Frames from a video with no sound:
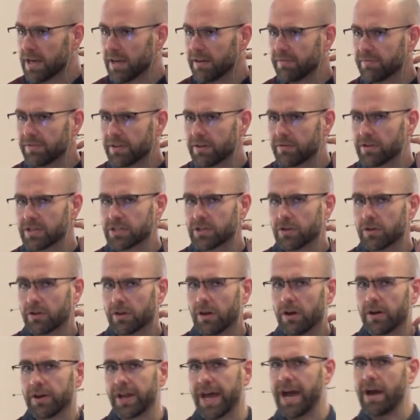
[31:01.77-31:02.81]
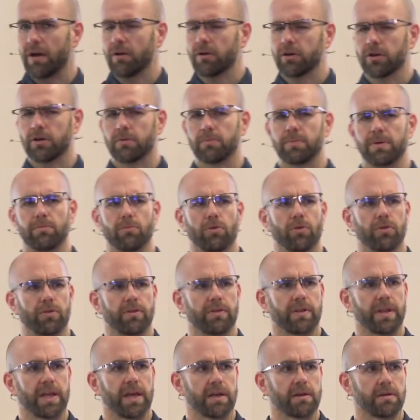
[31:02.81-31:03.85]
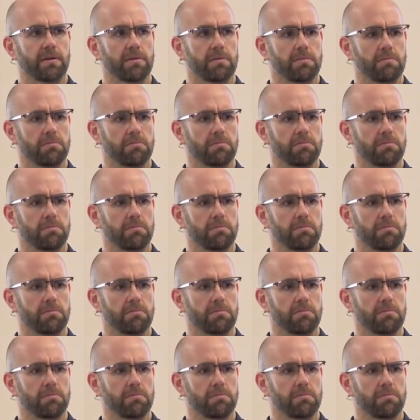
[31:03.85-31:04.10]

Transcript: if there is no God, how could it be more than that?